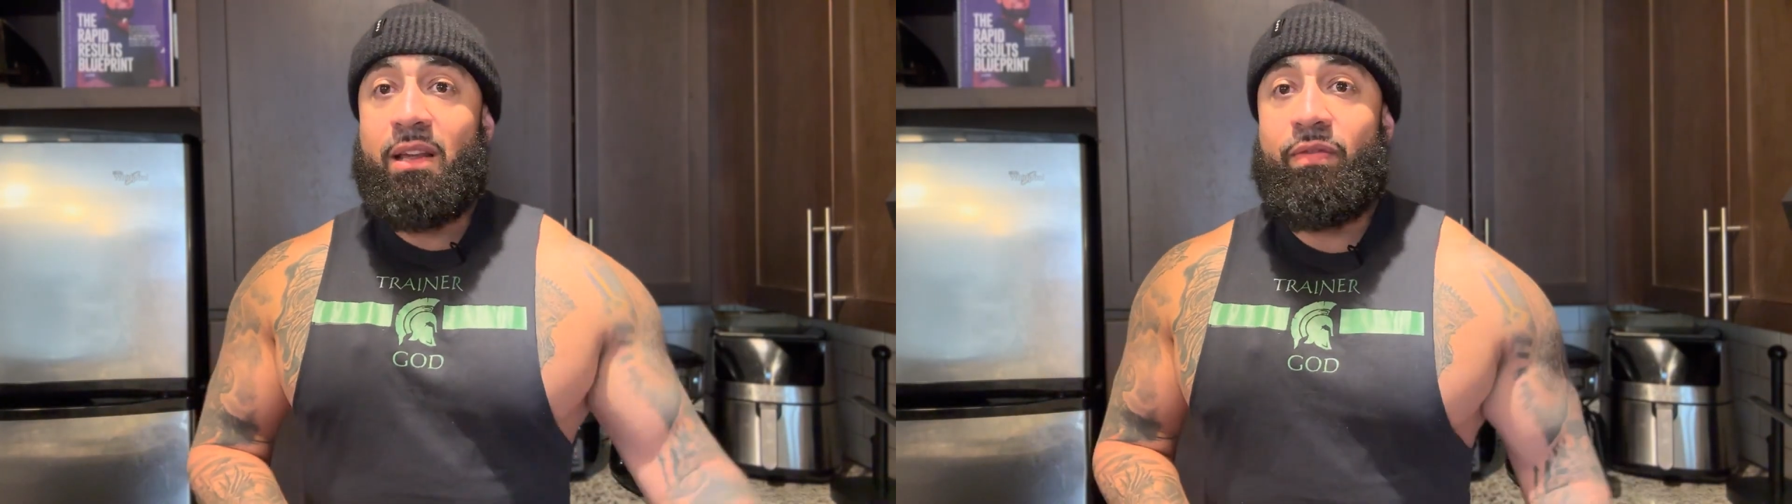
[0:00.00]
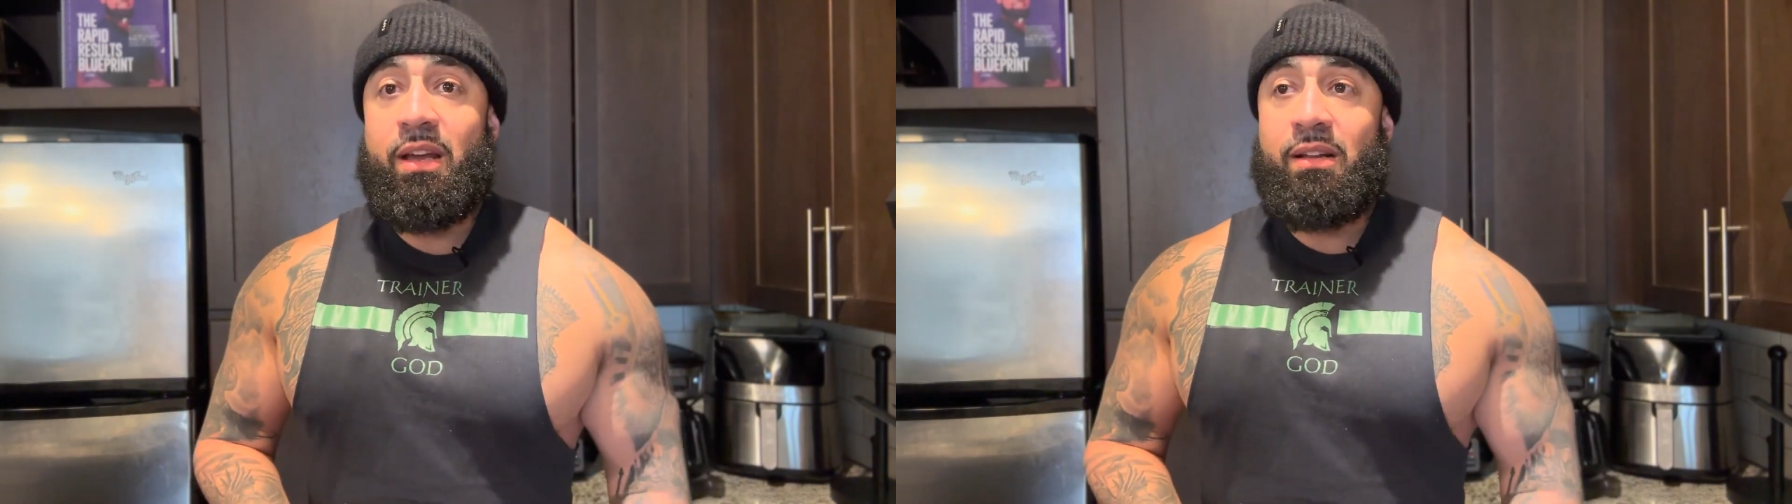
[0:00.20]

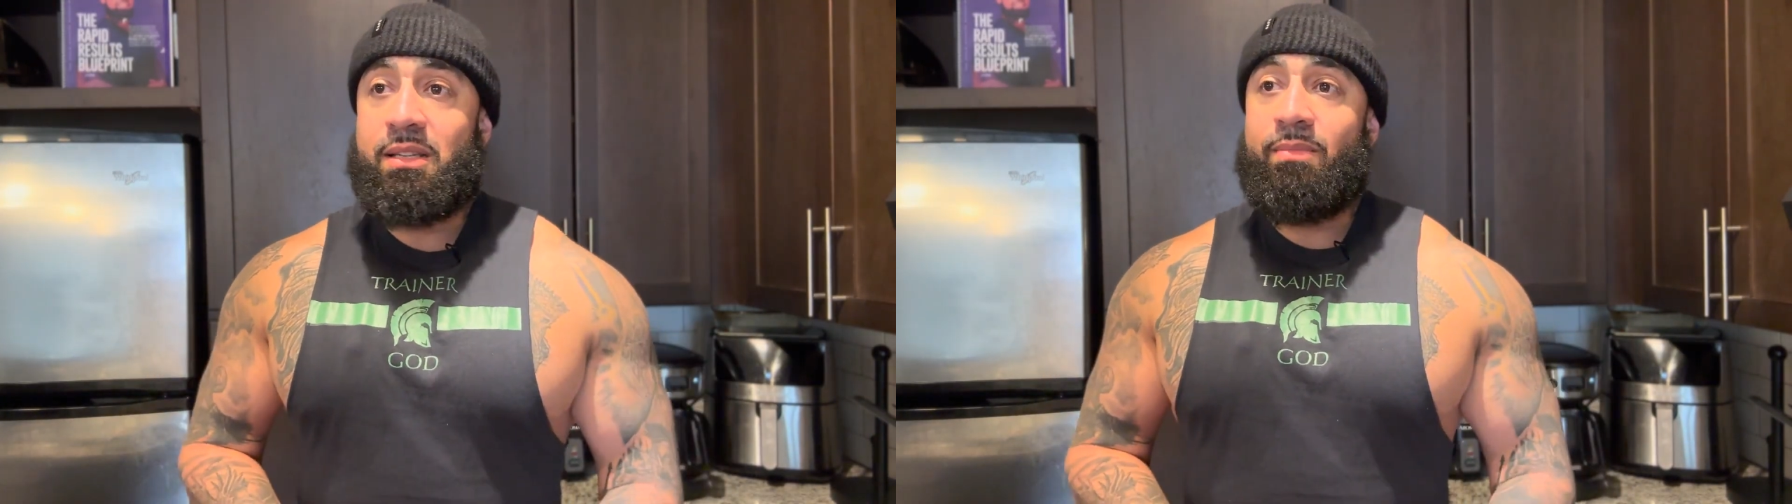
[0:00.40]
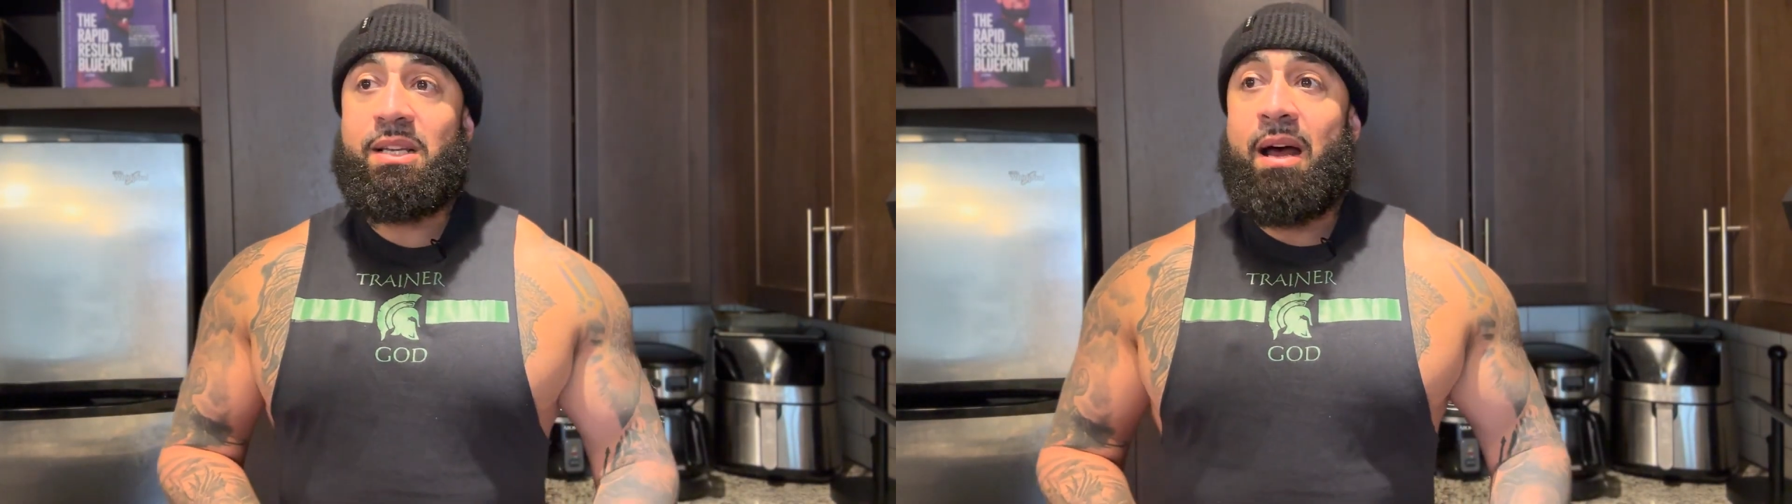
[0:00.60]
event.
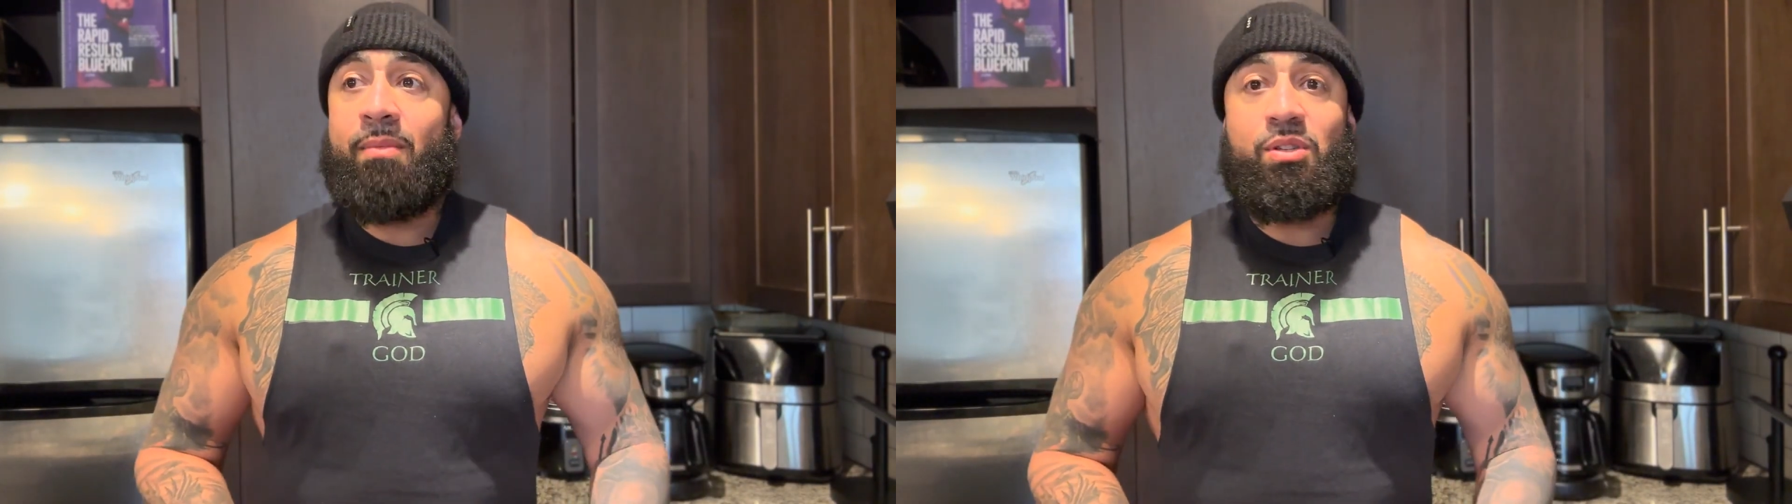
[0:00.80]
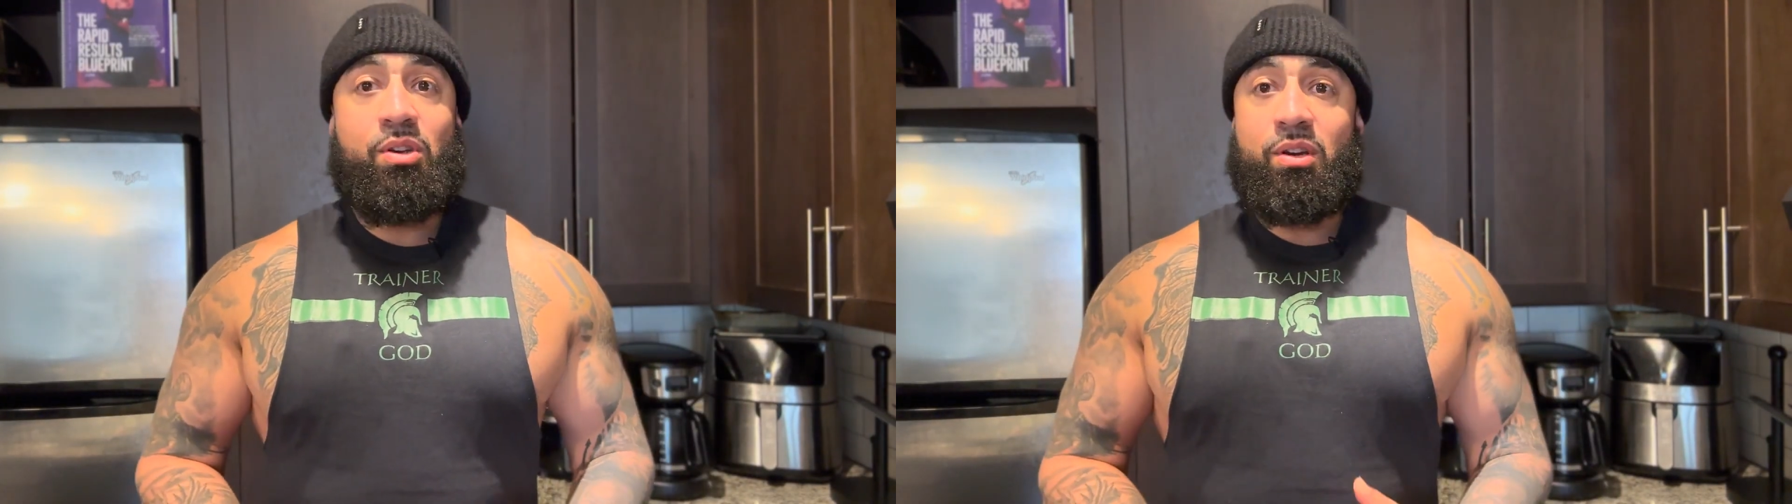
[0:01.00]

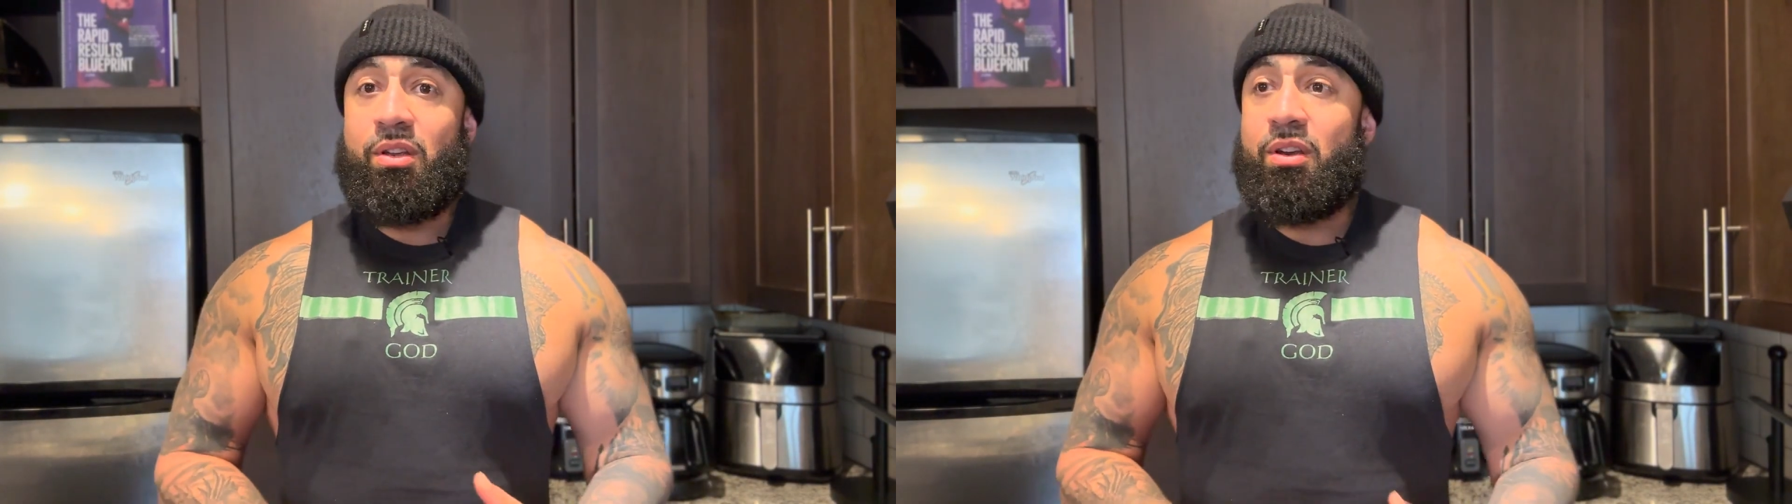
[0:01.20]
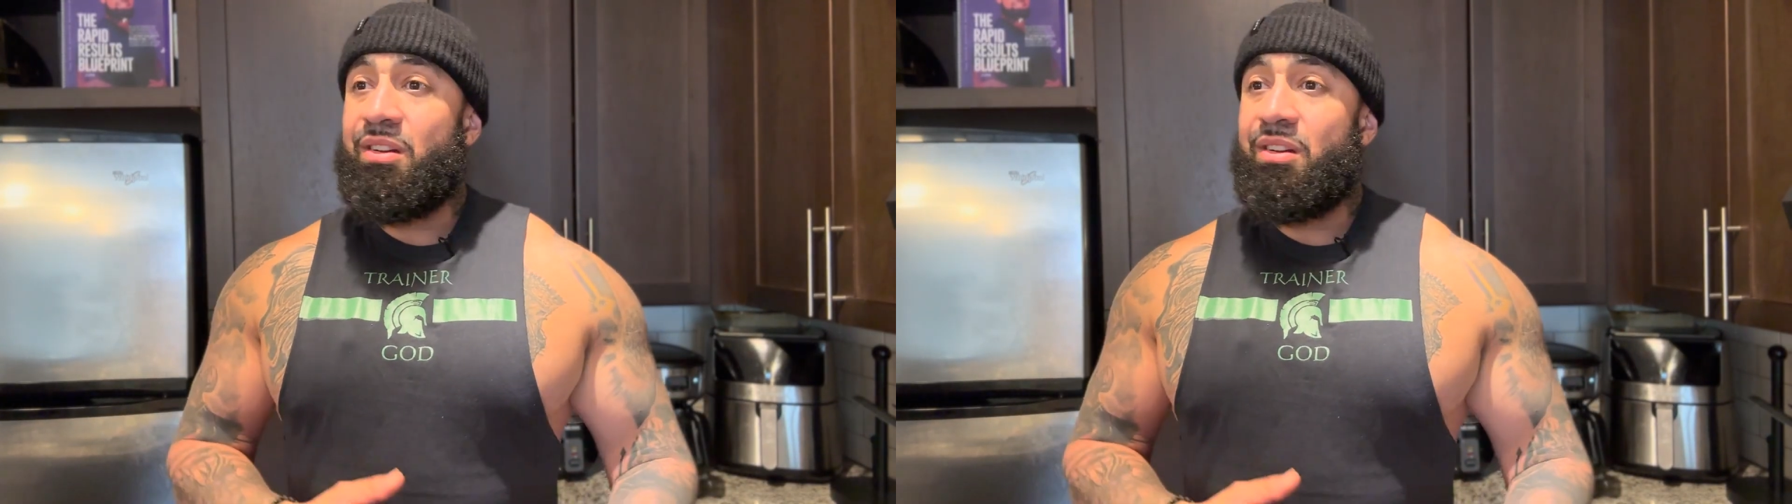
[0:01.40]
Sometimes you're